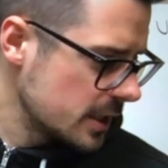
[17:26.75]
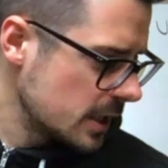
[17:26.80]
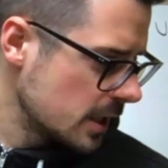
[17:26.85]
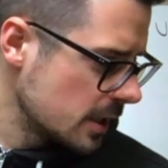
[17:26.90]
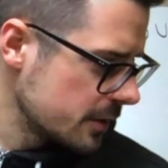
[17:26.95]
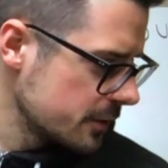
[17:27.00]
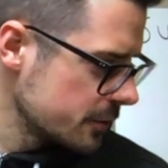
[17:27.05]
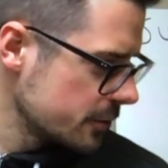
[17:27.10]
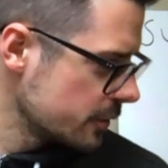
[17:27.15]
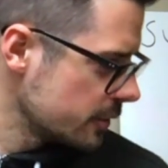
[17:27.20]

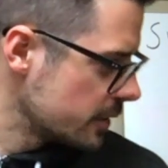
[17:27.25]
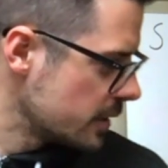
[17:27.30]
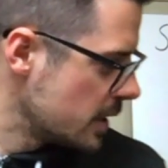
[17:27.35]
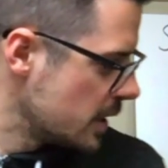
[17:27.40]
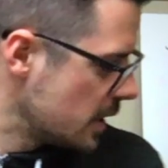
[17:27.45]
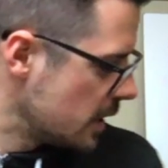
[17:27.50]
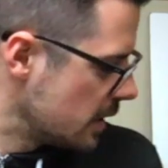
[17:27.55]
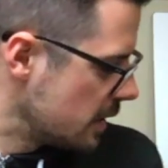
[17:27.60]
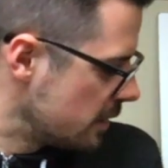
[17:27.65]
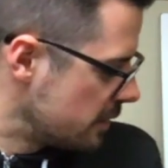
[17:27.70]
other
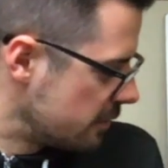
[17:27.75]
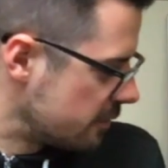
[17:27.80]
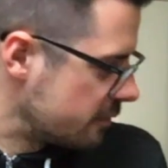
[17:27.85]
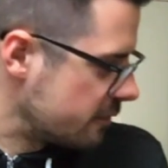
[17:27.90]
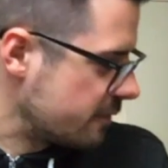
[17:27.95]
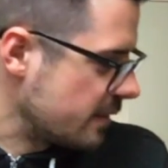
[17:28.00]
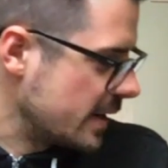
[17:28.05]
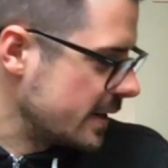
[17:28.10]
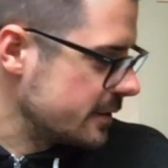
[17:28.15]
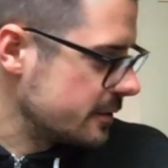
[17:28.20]

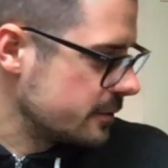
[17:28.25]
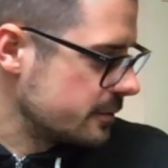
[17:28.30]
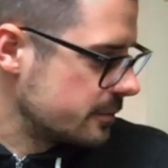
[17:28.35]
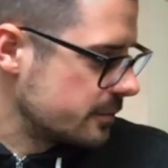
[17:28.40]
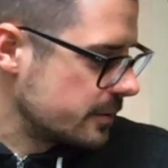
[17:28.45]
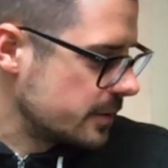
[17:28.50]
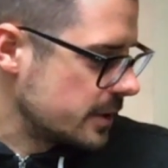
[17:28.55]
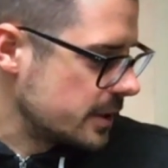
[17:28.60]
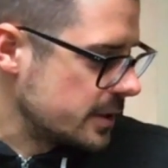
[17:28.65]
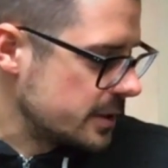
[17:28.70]
final
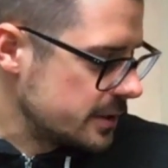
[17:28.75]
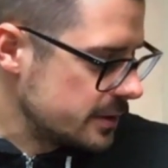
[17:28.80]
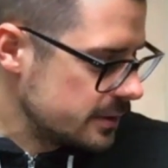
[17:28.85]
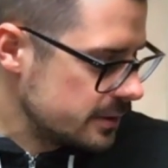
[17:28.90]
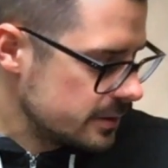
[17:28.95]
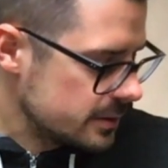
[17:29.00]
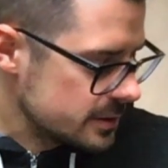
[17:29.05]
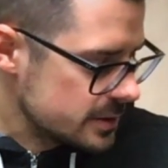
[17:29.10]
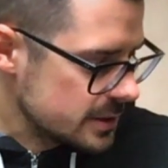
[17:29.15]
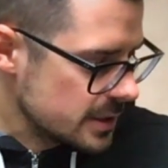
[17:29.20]

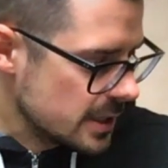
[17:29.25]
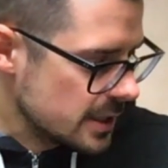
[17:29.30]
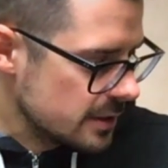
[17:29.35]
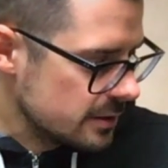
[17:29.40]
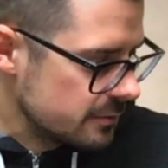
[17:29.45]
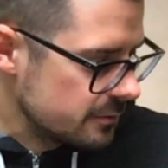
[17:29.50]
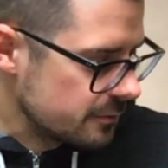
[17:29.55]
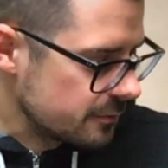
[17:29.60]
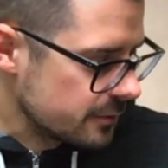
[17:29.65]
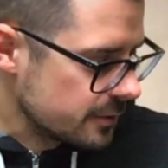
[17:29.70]
one,
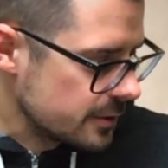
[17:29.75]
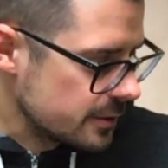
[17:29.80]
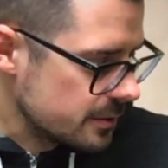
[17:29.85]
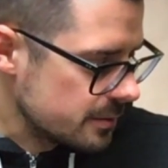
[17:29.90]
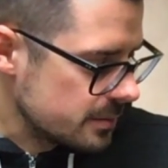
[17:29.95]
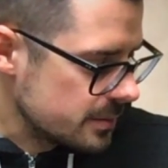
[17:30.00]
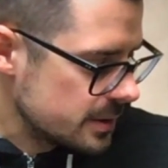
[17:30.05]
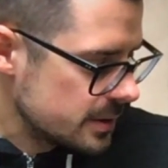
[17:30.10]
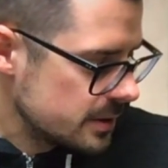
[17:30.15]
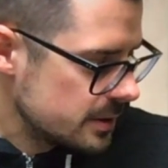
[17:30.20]
aside
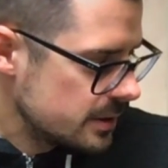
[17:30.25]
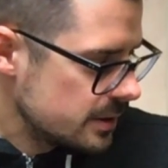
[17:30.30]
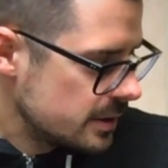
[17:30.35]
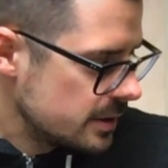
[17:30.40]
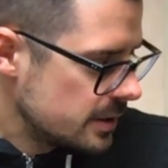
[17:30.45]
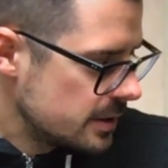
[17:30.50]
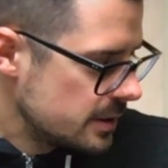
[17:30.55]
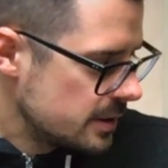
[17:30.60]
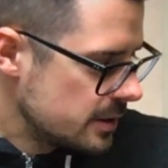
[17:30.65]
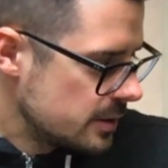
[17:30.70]
from
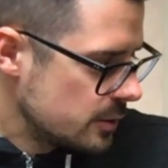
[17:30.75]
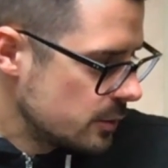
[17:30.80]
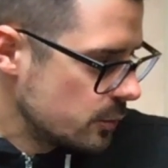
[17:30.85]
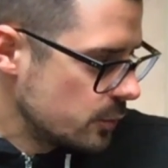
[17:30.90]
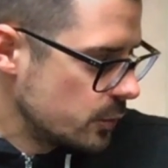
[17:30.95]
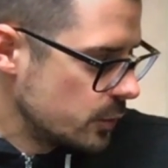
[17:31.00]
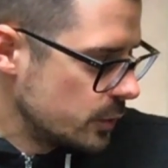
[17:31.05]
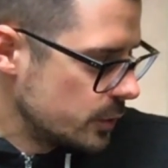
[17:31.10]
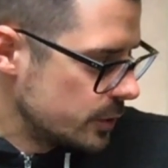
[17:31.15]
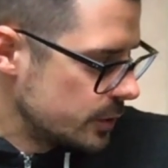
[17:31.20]

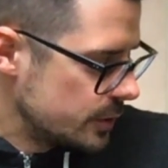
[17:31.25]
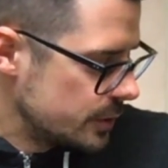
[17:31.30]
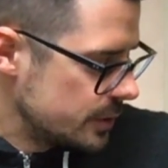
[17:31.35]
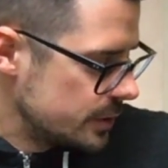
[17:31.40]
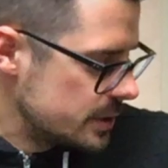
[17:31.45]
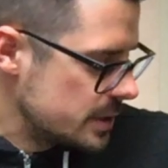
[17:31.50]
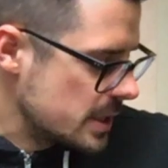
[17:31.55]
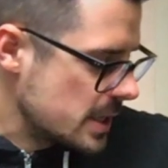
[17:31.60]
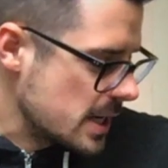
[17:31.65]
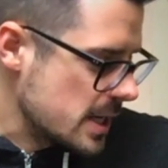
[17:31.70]

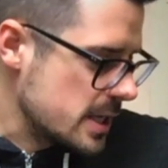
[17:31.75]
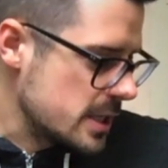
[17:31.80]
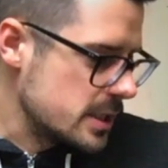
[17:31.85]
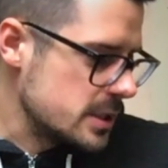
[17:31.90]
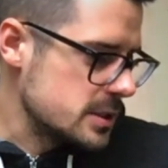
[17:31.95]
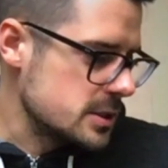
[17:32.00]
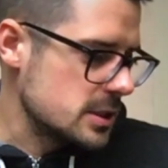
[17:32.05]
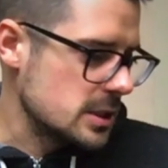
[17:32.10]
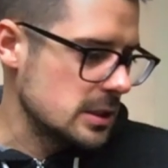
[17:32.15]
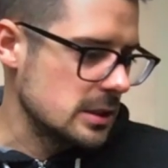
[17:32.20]
wood
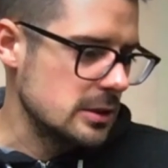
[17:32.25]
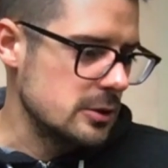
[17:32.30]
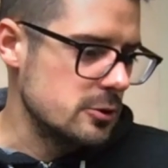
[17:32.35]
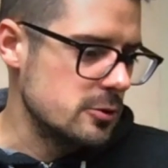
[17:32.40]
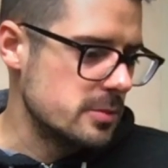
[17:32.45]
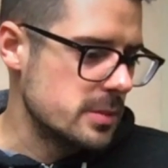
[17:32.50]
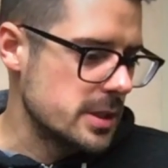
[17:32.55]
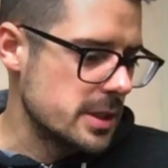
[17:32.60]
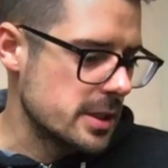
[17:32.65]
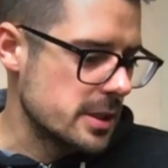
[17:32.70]
and
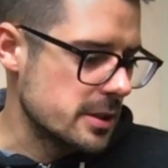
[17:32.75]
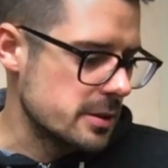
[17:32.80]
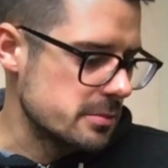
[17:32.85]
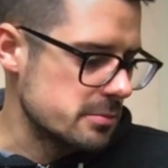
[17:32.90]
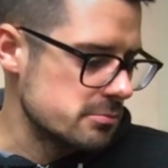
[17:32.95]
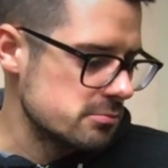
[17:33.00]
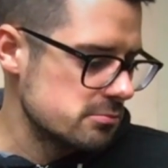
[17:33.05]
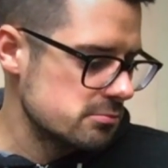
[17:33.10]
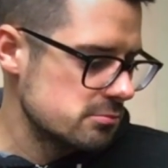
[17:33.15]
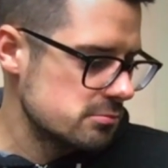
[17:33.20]

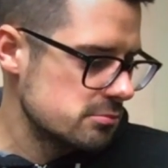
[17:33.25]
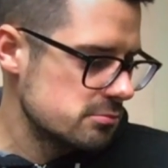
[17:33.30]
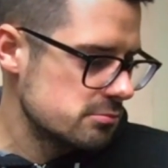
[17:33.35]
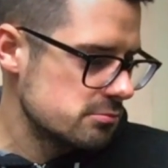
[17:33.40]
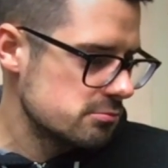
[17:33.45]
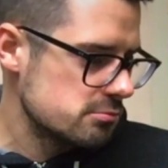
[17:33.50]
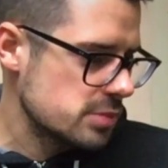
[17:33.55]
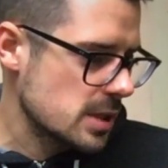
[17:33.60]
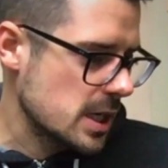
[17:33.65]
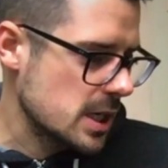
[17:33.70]
aluminum
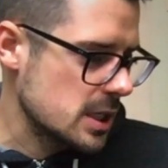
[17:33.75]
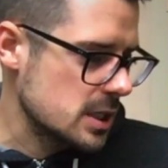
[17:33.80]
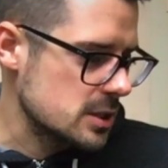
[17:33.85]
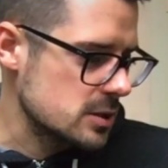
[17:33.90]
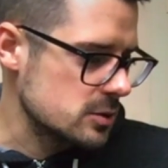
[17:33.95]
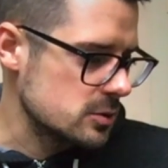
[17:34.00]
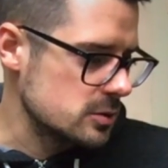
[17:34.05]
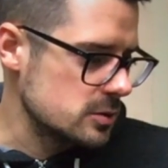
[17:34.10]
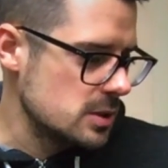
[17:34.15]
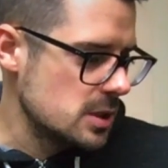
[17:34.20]

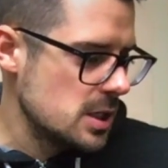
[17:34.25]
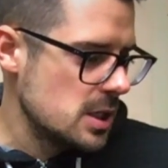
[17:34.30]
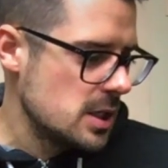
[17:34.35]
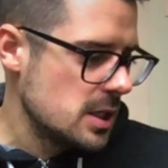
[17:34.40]
panel,